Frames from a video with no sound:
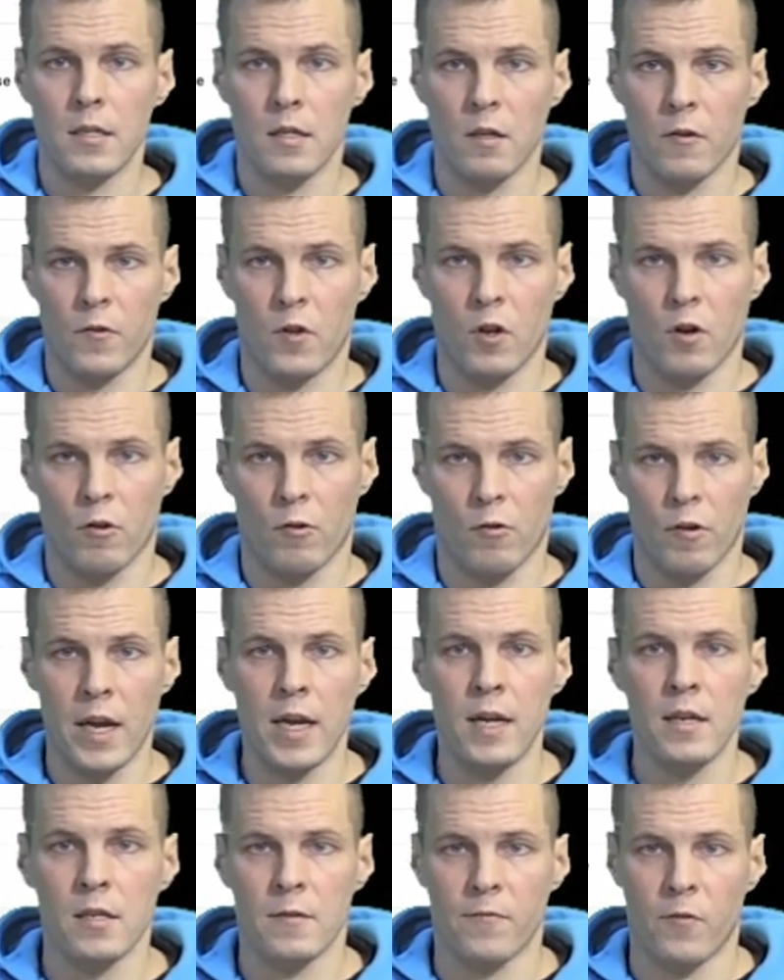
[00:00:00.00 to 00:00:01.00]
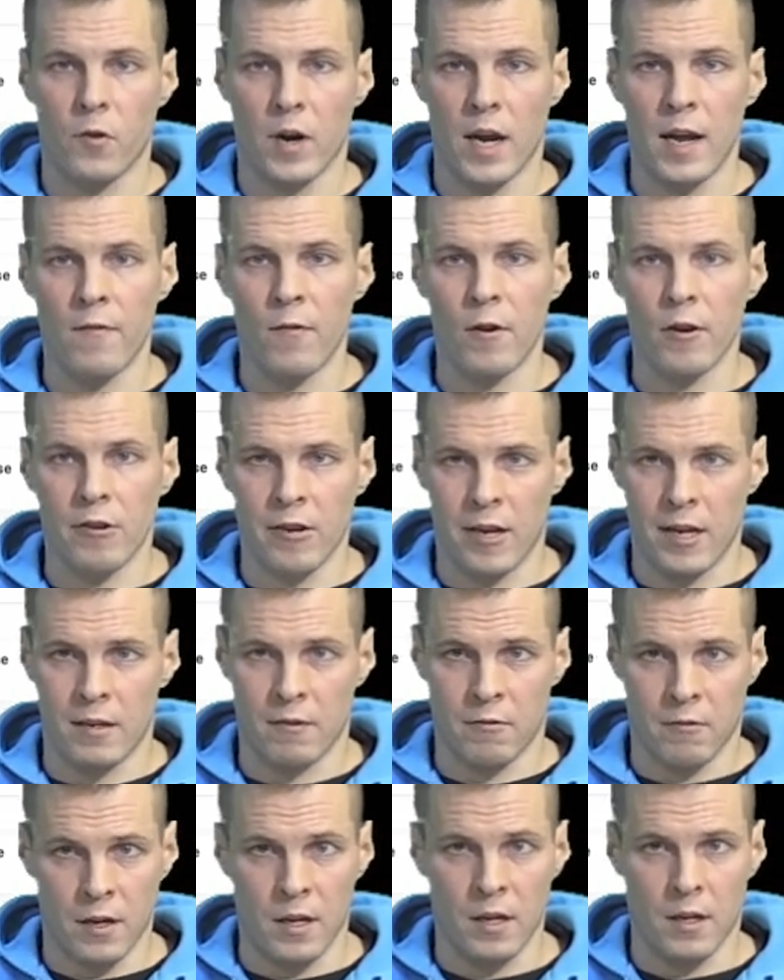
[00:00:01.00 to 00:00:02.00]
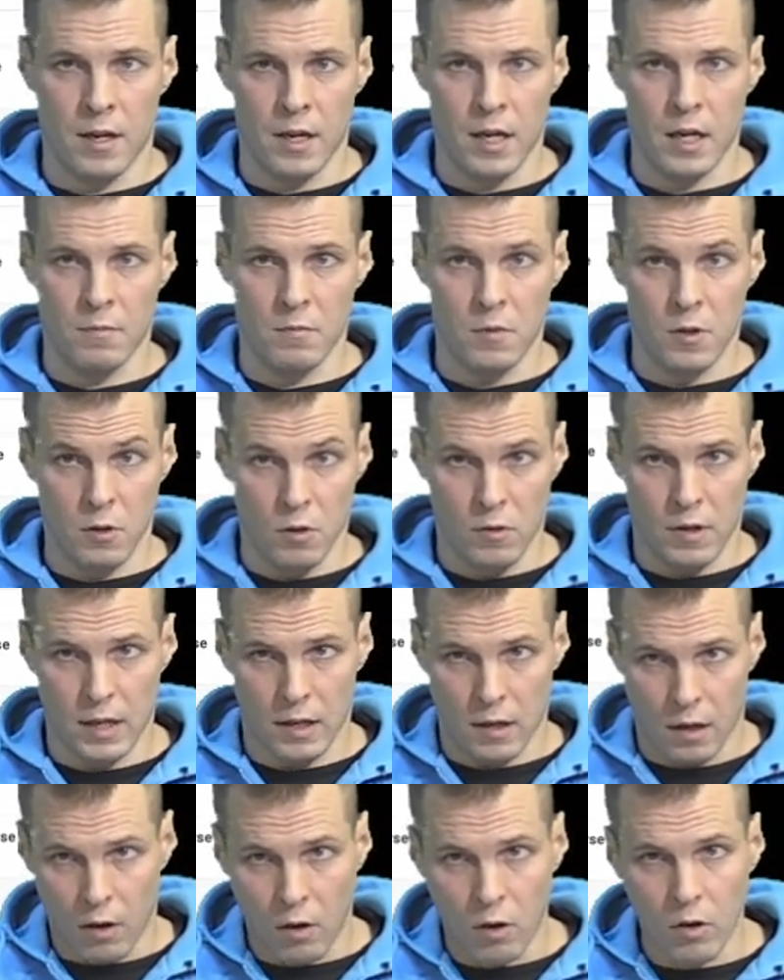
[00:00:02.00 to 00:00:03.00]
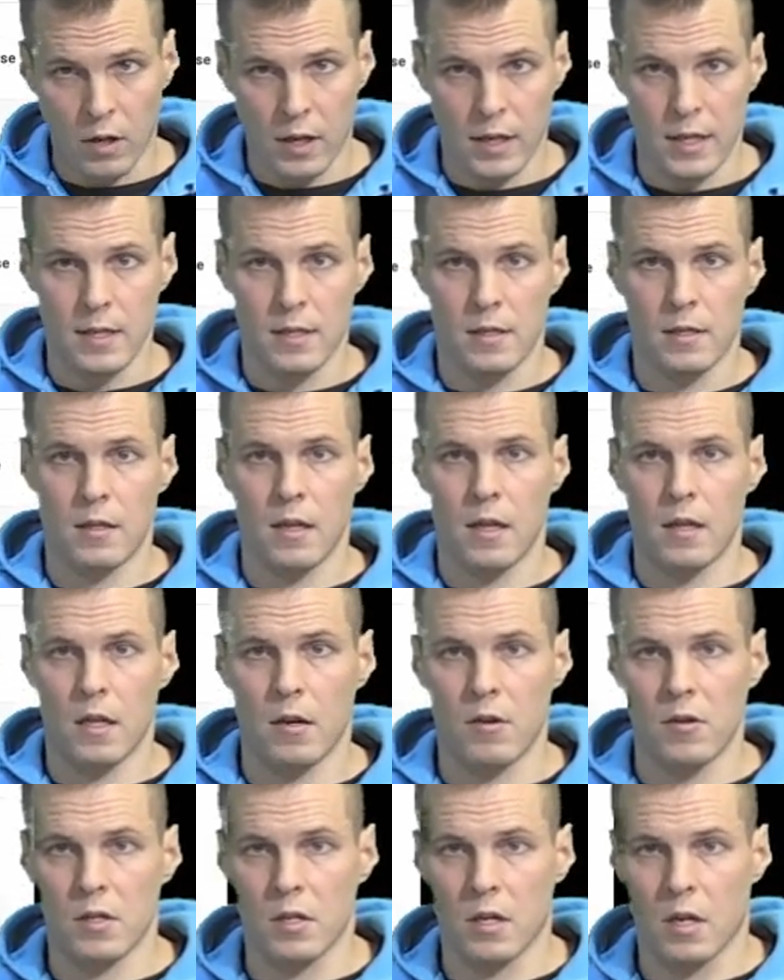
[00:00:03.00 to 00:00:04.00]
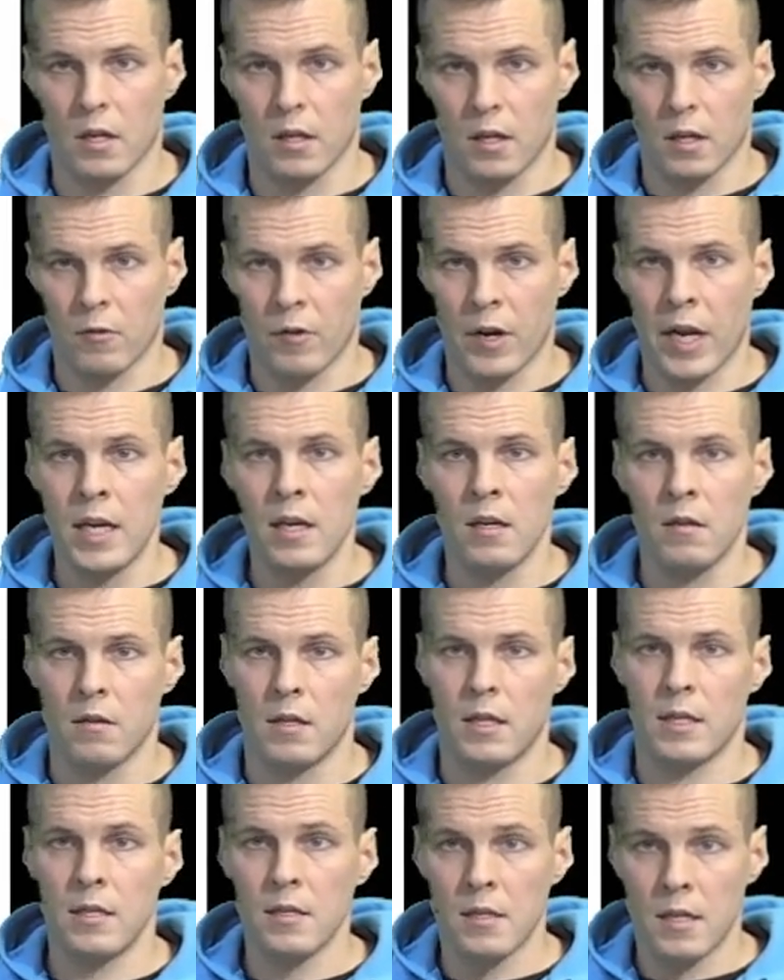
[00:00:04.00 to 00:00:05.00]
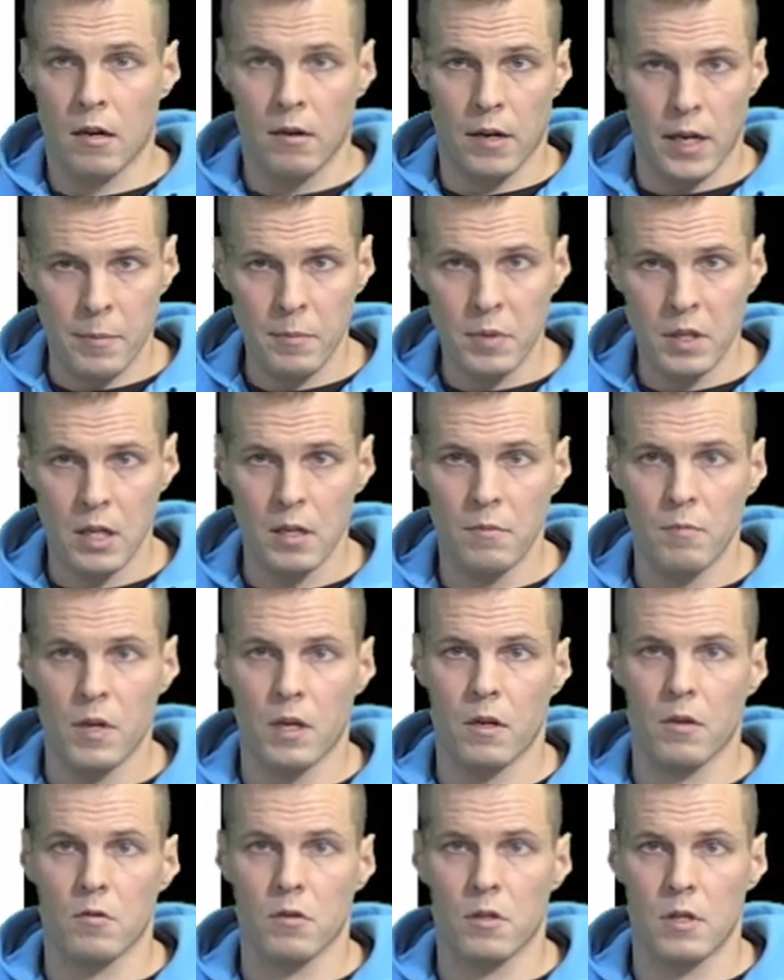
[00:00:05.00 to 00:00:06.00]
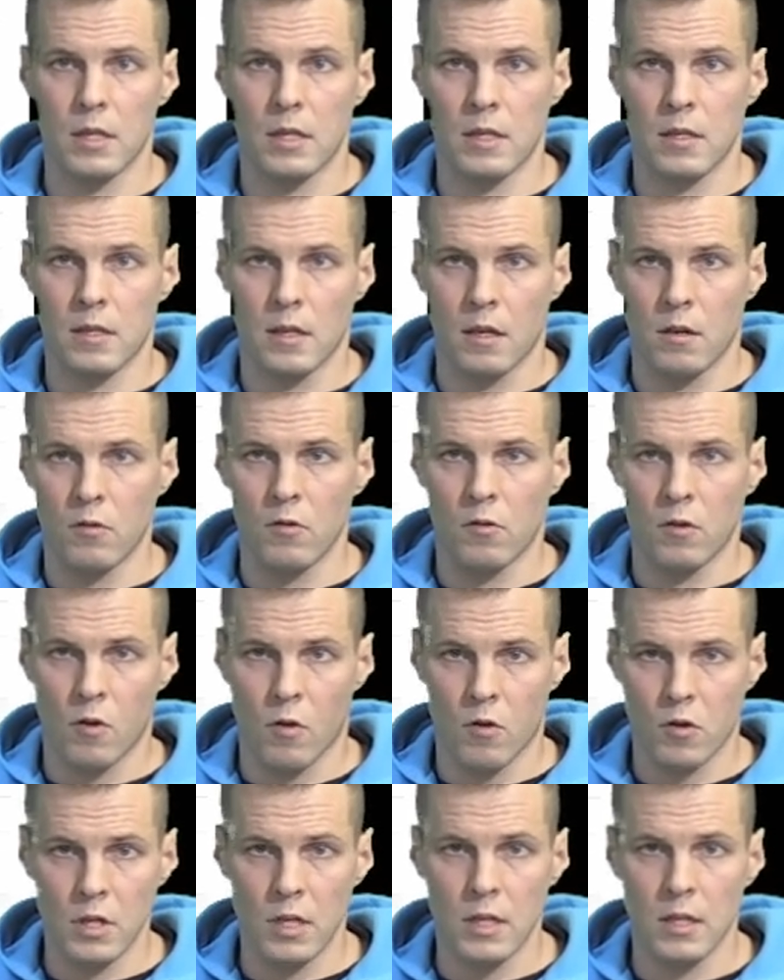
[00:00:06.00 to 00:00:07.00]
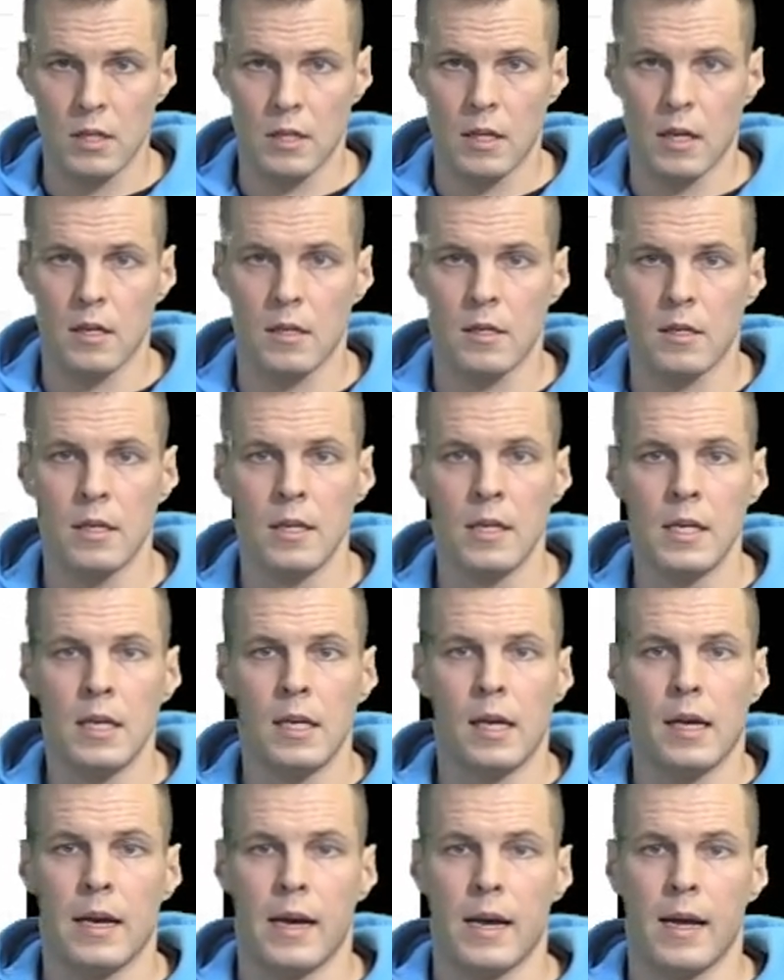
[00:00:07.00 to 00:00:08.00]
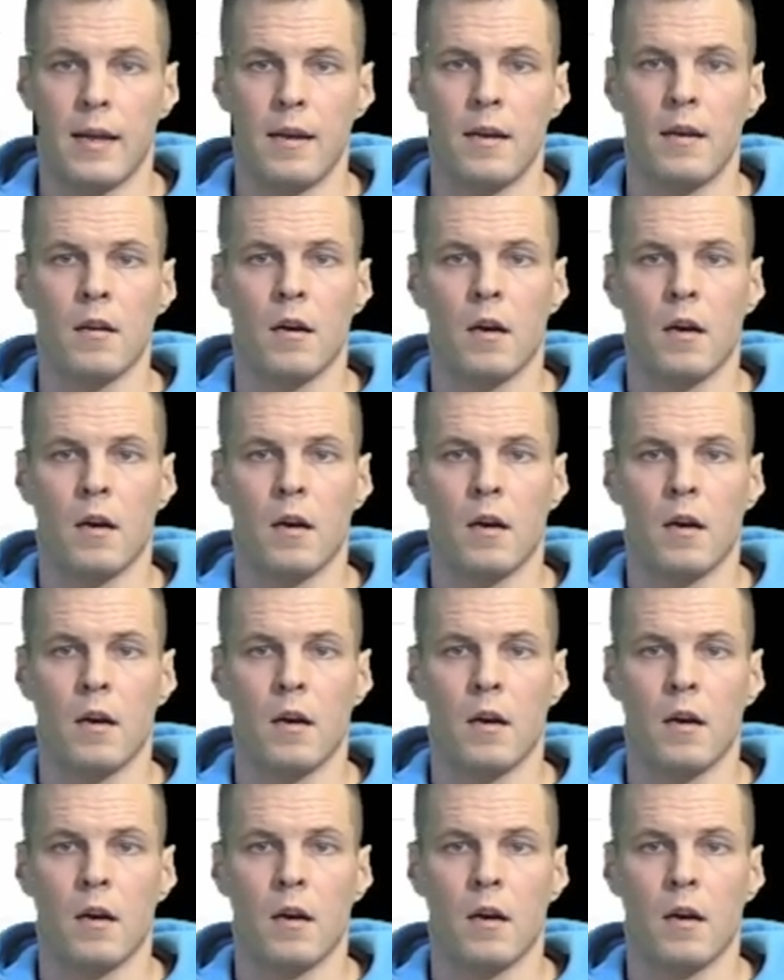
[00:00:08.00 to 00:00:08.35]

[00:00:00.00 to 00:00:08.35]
of your grades for every grade item. You get a long list, then there is the grade. This is now empty because this is a new course instance, and